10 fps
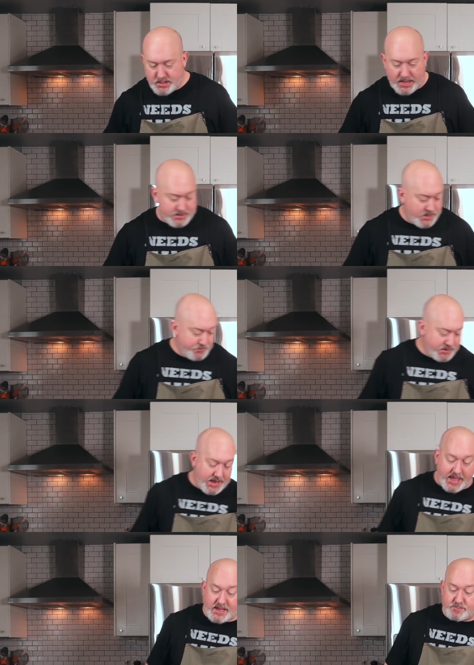And then I'm gonna
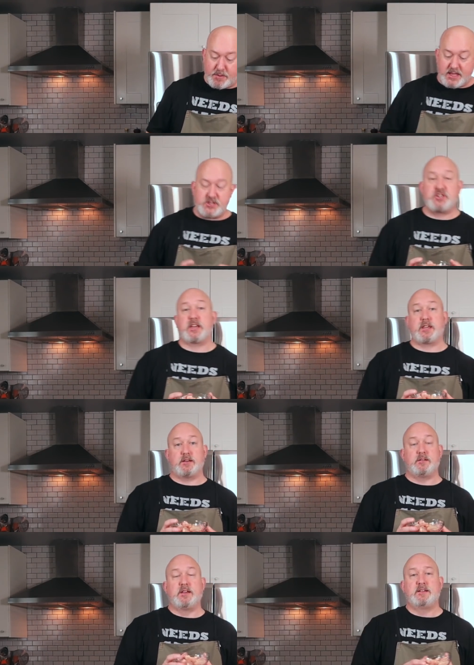add my chicken.
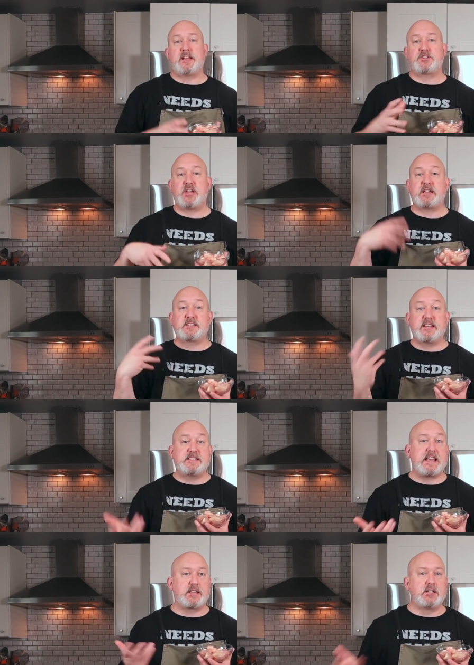Now, chicken's gonna
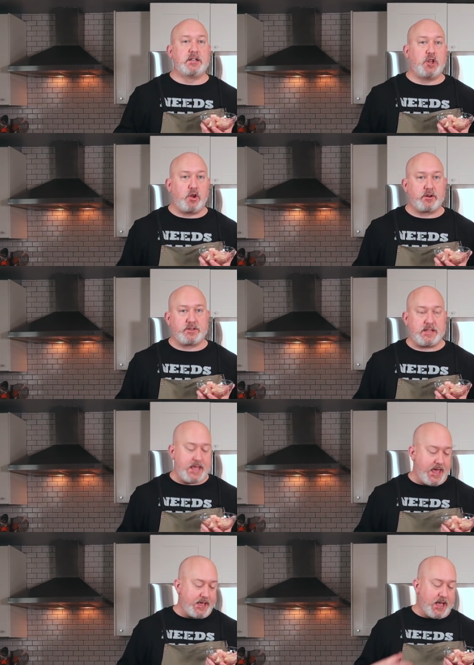take a little longer than the
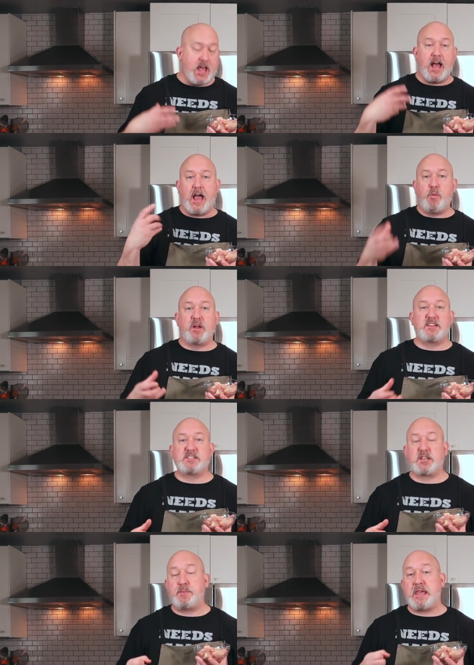egg. I want
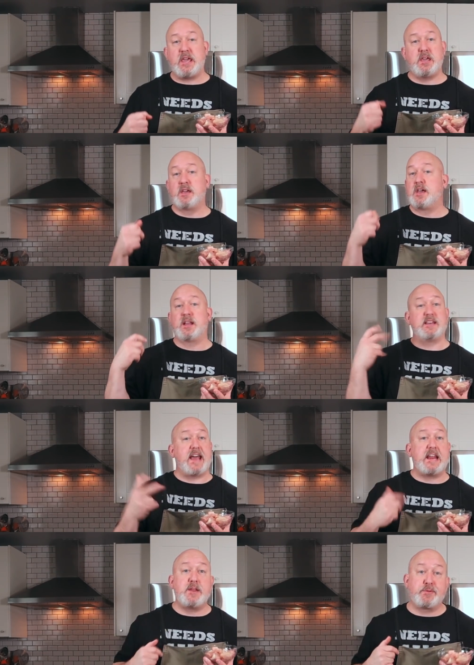this to be
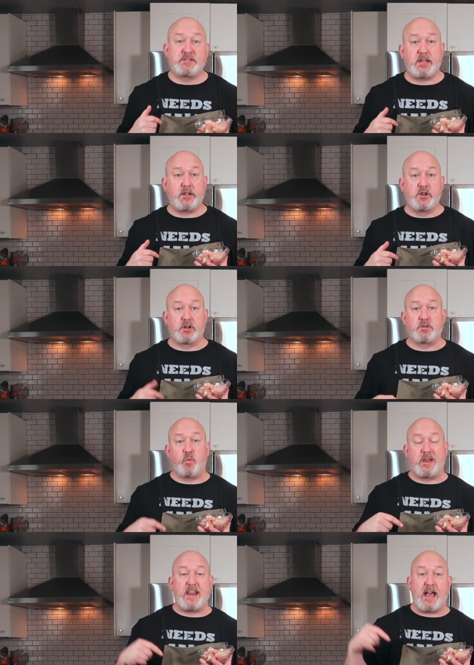90% cooked
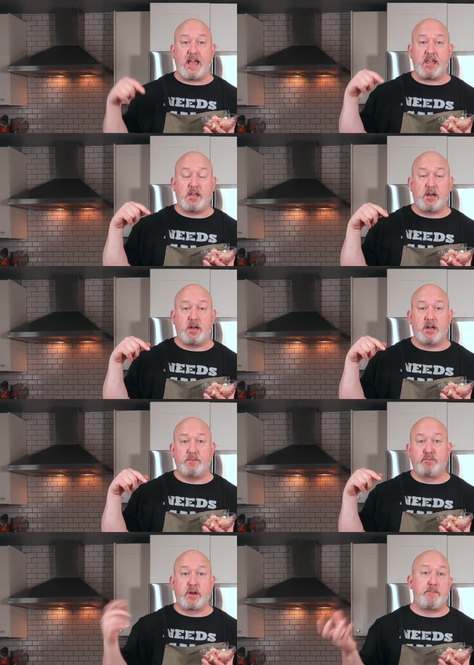when
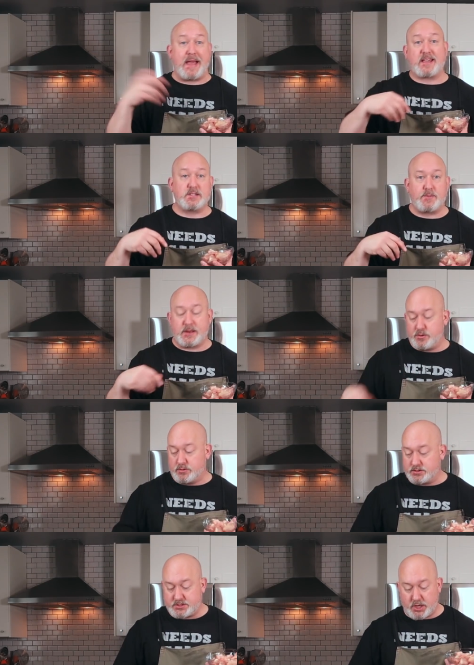I put it back into my
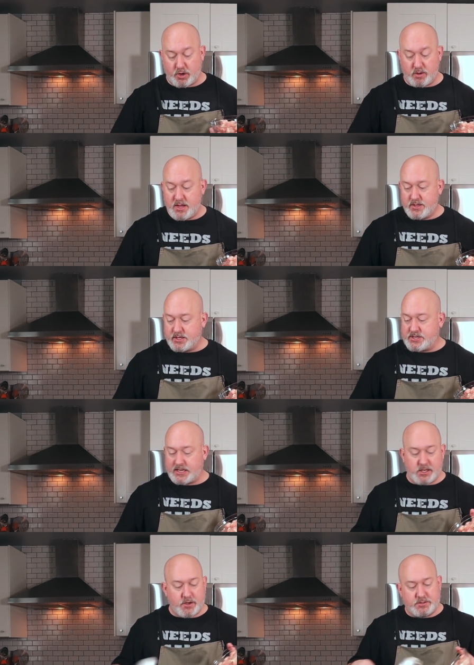noodles. So the
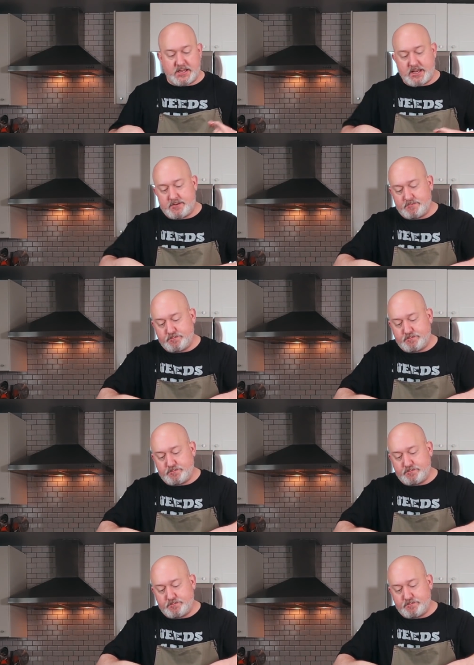chicken goes in.